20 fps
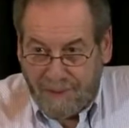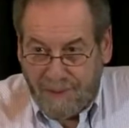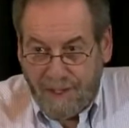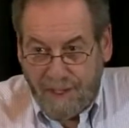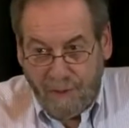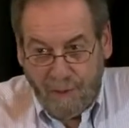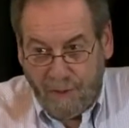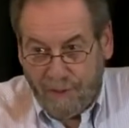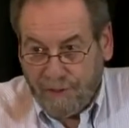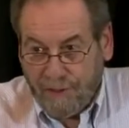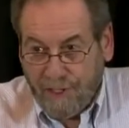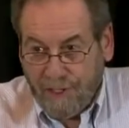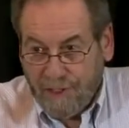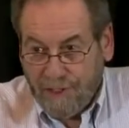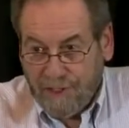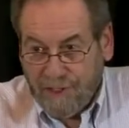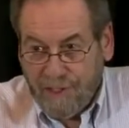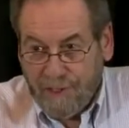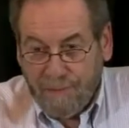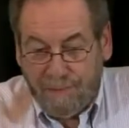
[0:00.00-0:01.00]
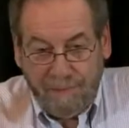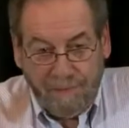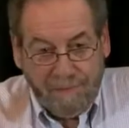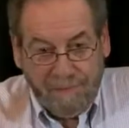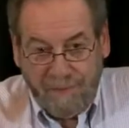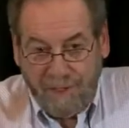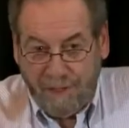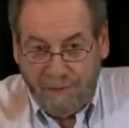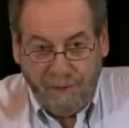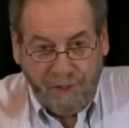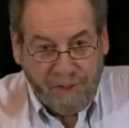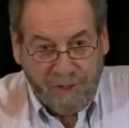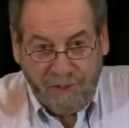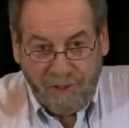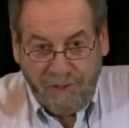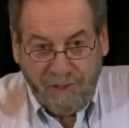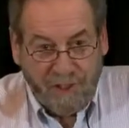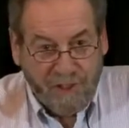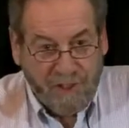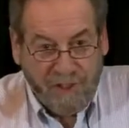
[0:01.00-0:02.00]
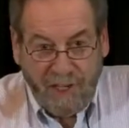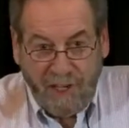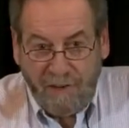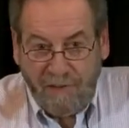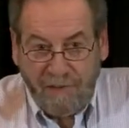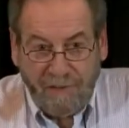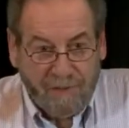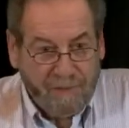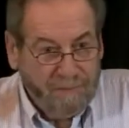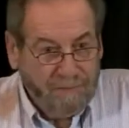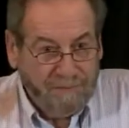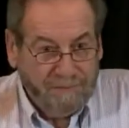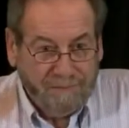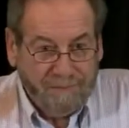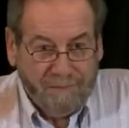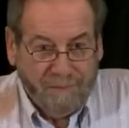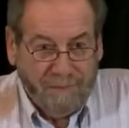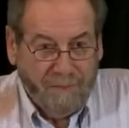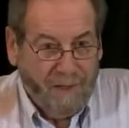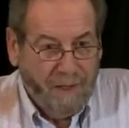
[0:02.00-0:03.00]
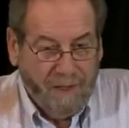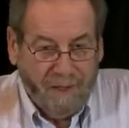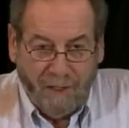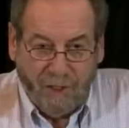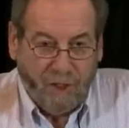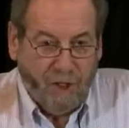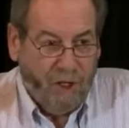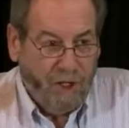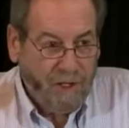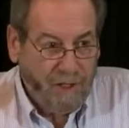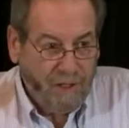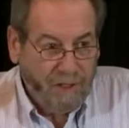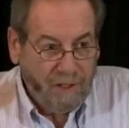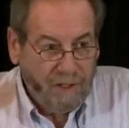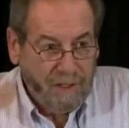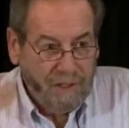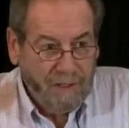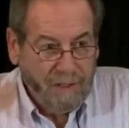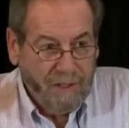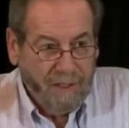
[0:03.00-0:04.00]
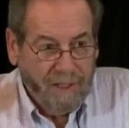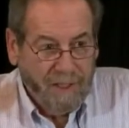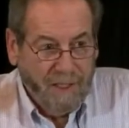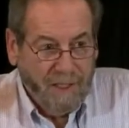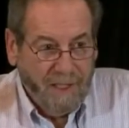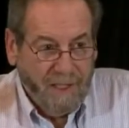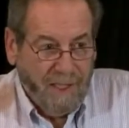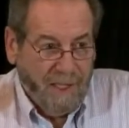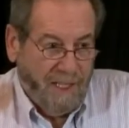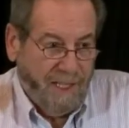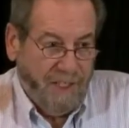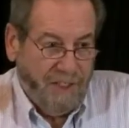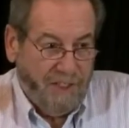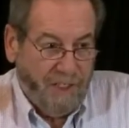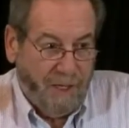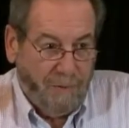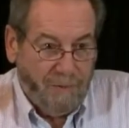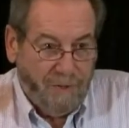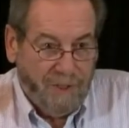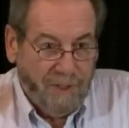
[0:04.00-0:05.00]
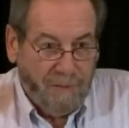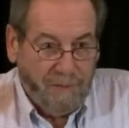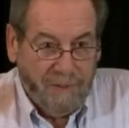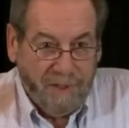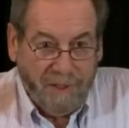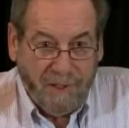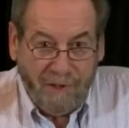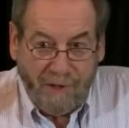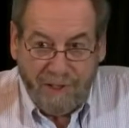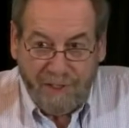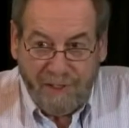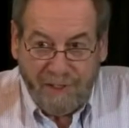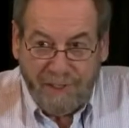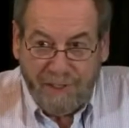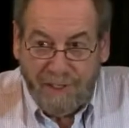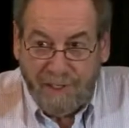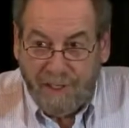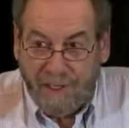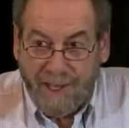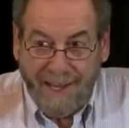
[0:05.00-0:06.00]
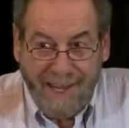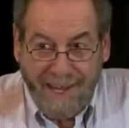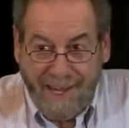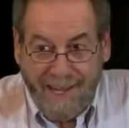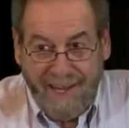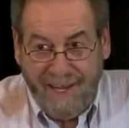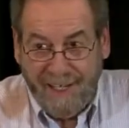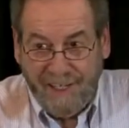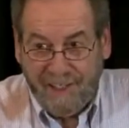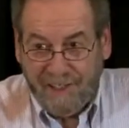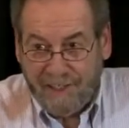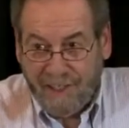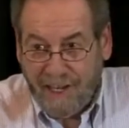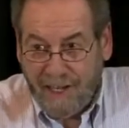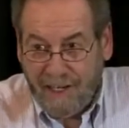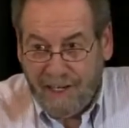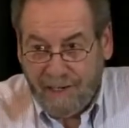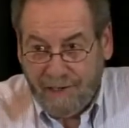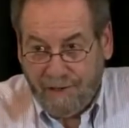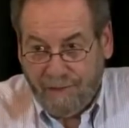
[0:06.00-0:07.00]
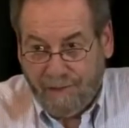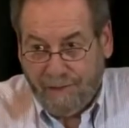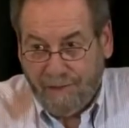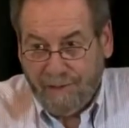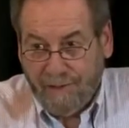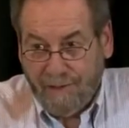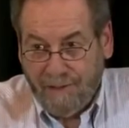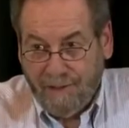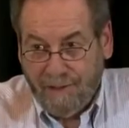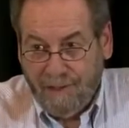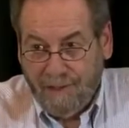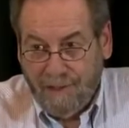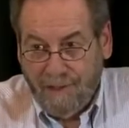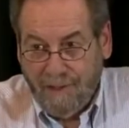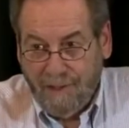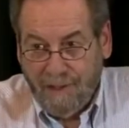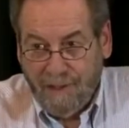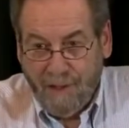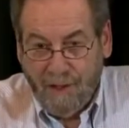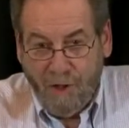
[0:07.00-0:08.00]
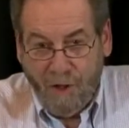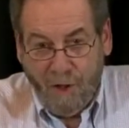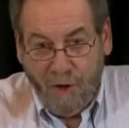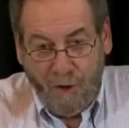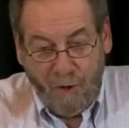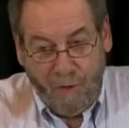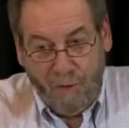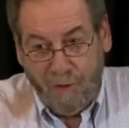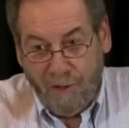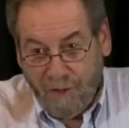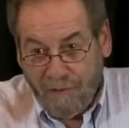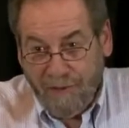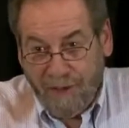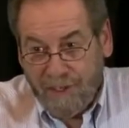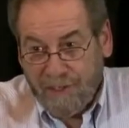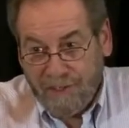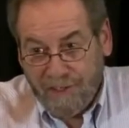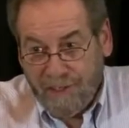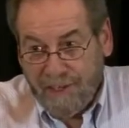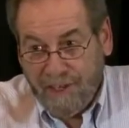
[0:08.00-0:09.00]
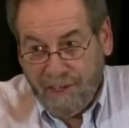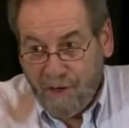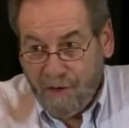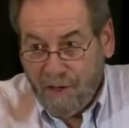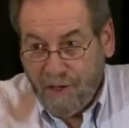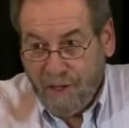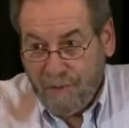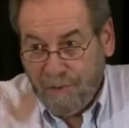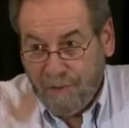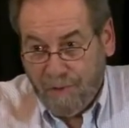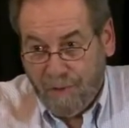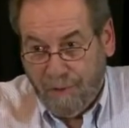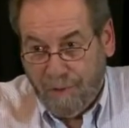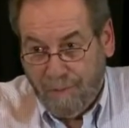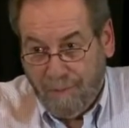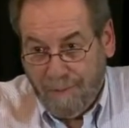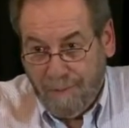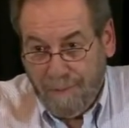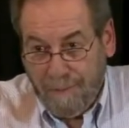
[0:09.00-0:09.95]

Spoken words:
He worked on a ship. He was a chef, a cook. He jumped ship in New York City. and stayed here. Well, eventually it caught up to him.